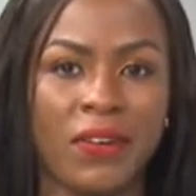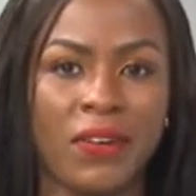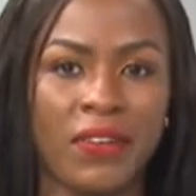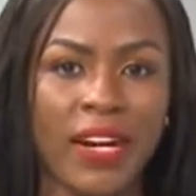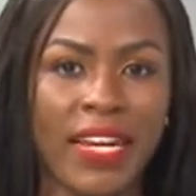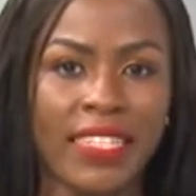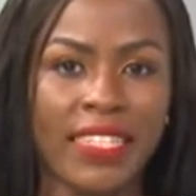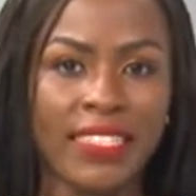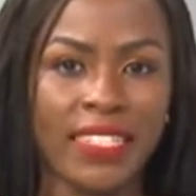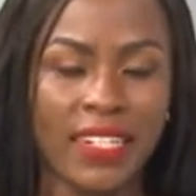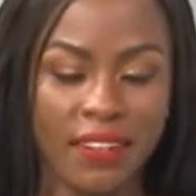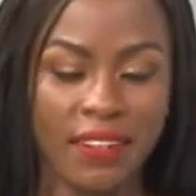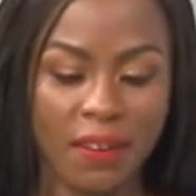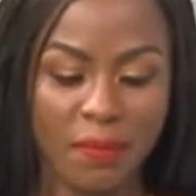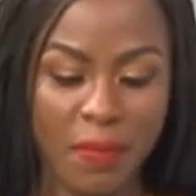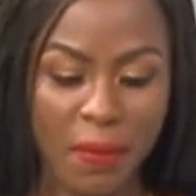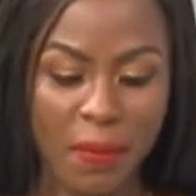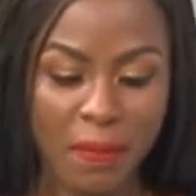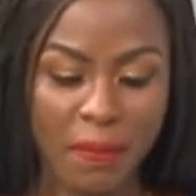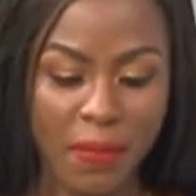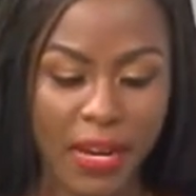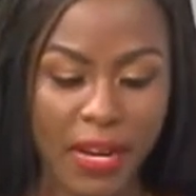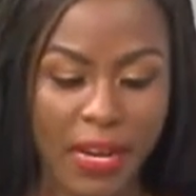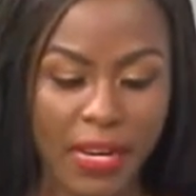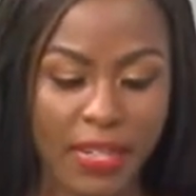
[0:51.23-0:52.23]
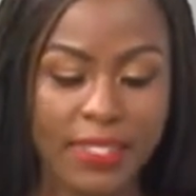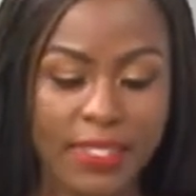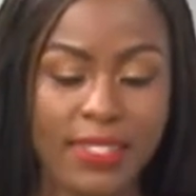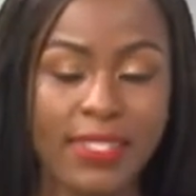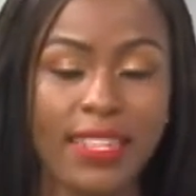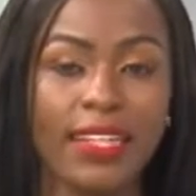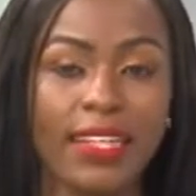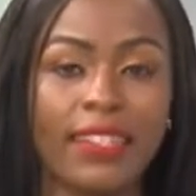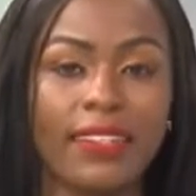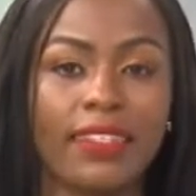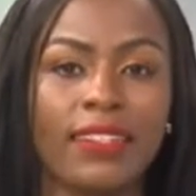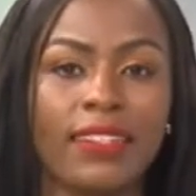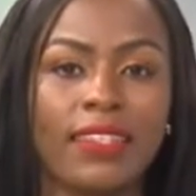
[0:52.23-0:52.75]
All right, remember
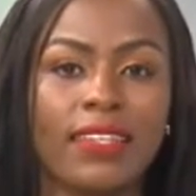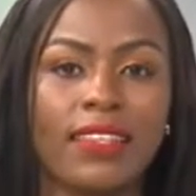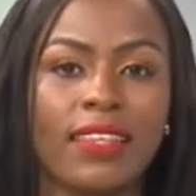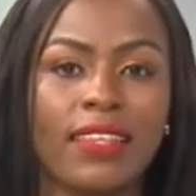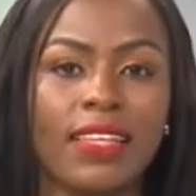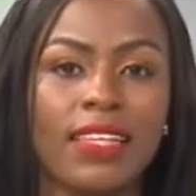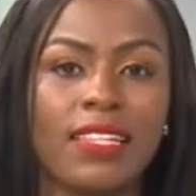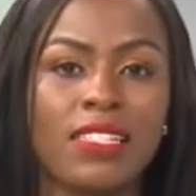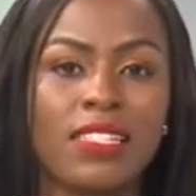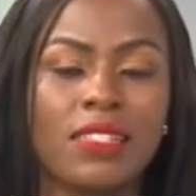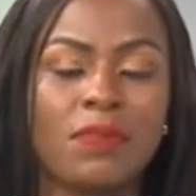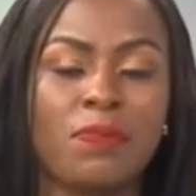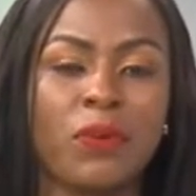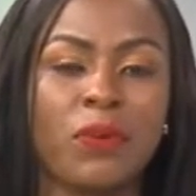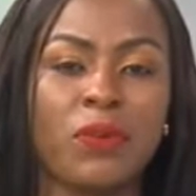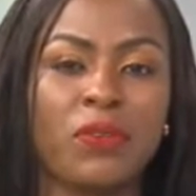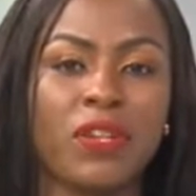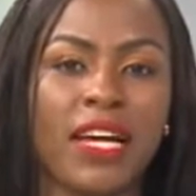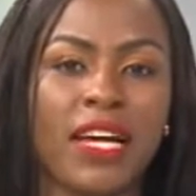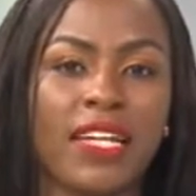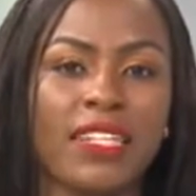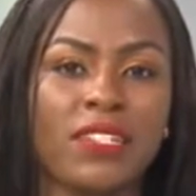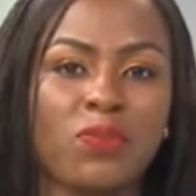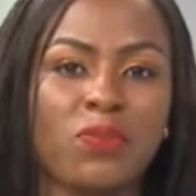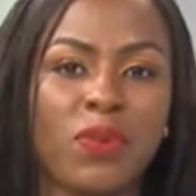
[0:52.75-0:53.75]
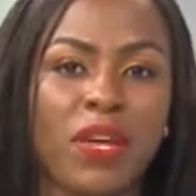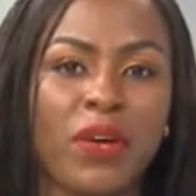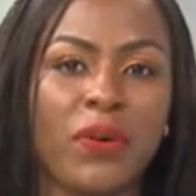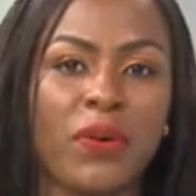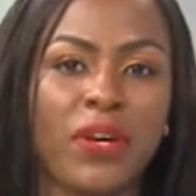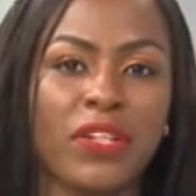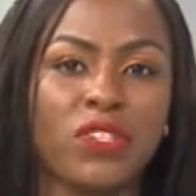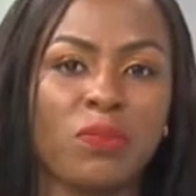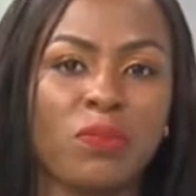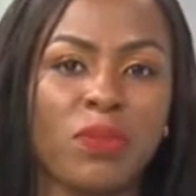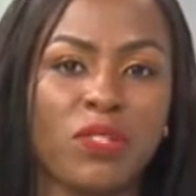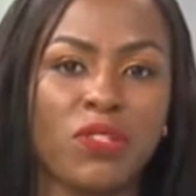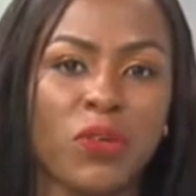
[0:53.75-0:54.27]
still in this broadcast, we are
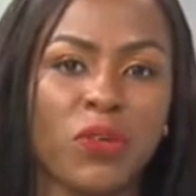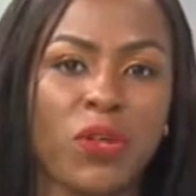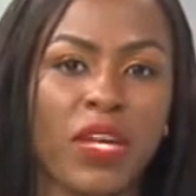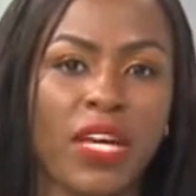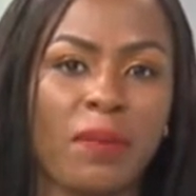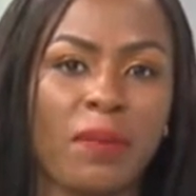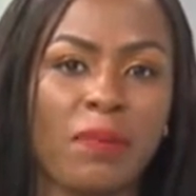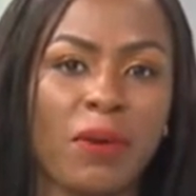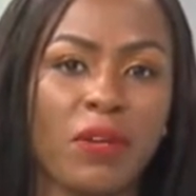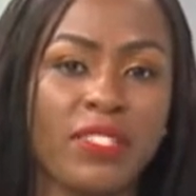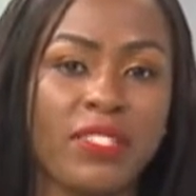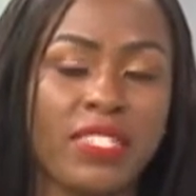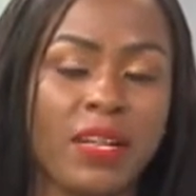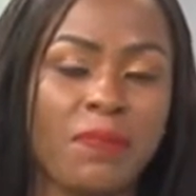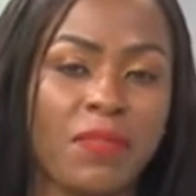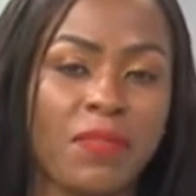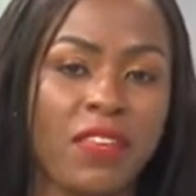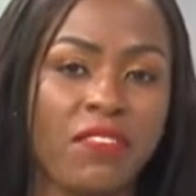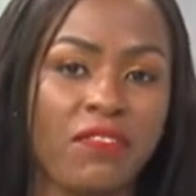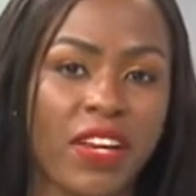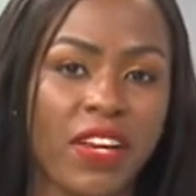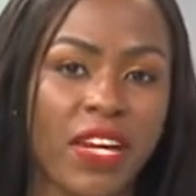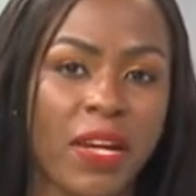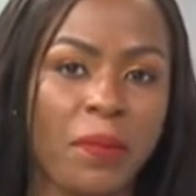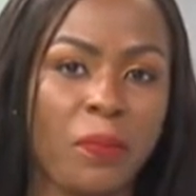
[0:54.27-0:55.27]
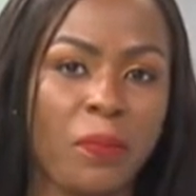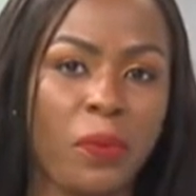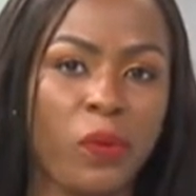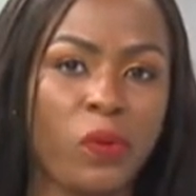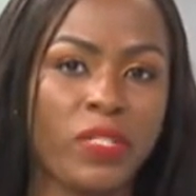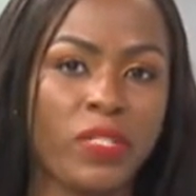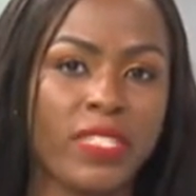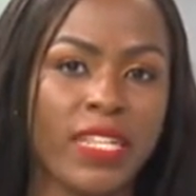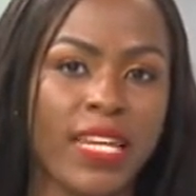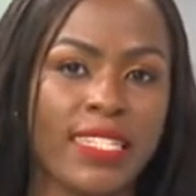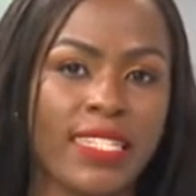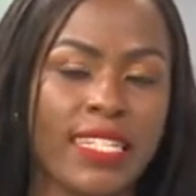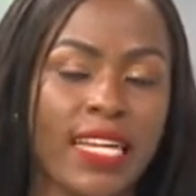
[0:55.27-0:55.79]
going to be talking about something very
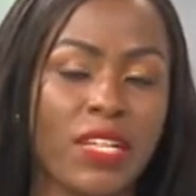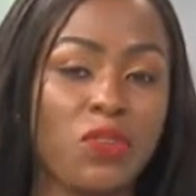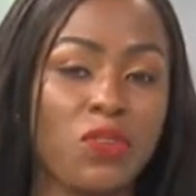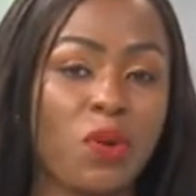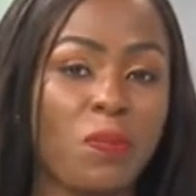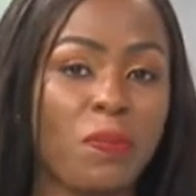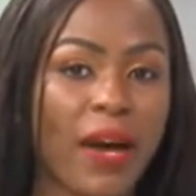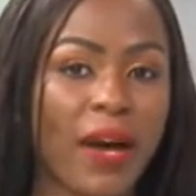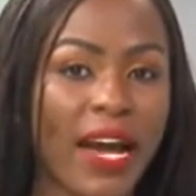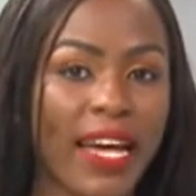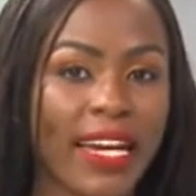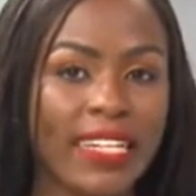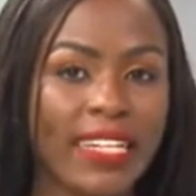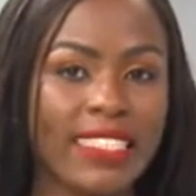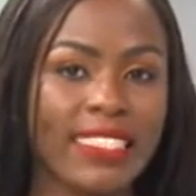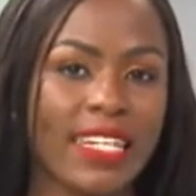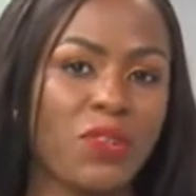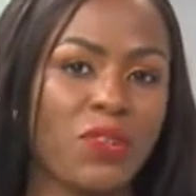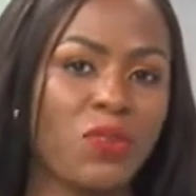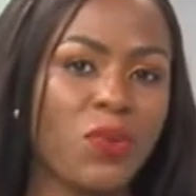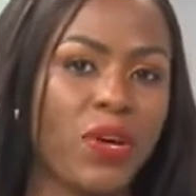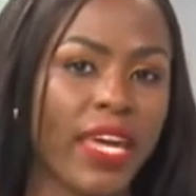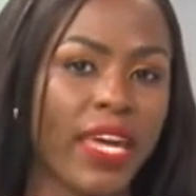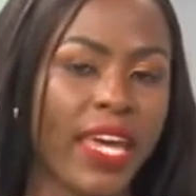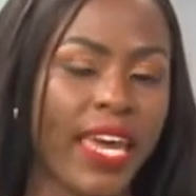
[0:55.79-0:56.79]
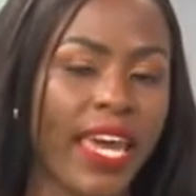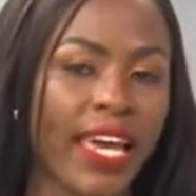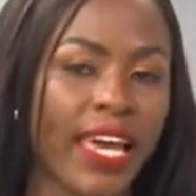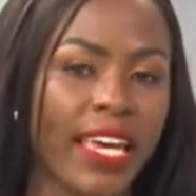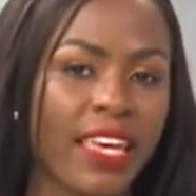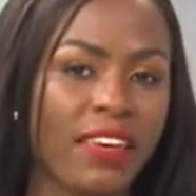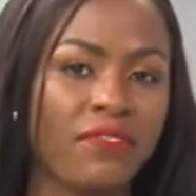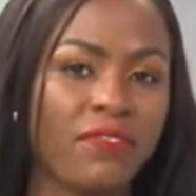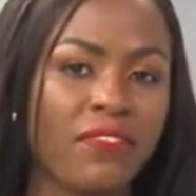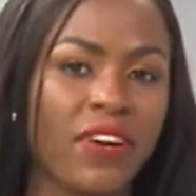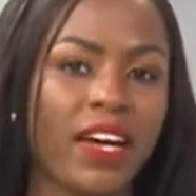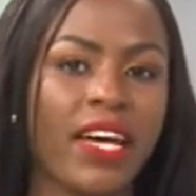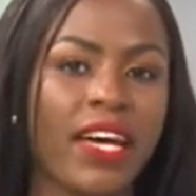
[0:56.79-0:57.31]
important. Are you a parent? Are you a
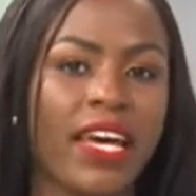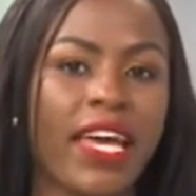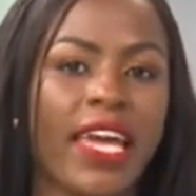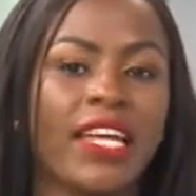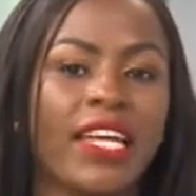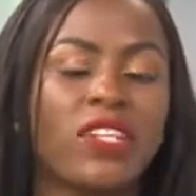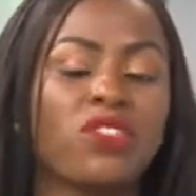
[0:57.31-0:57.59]
caregiver?